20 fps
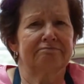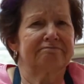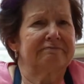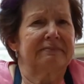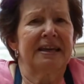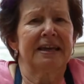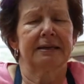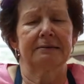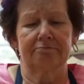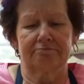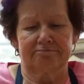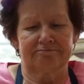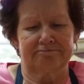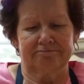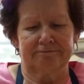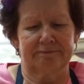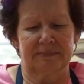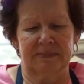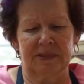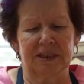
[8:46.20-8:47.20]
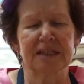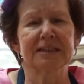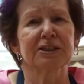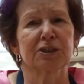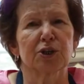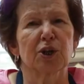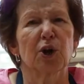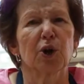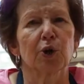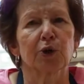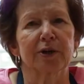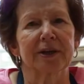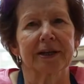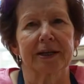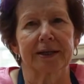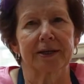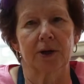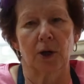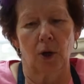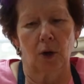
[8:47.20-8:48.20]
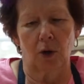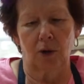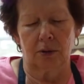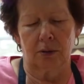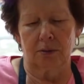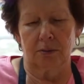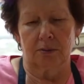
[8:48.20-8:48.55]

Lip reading: it doesn't hurt it at all.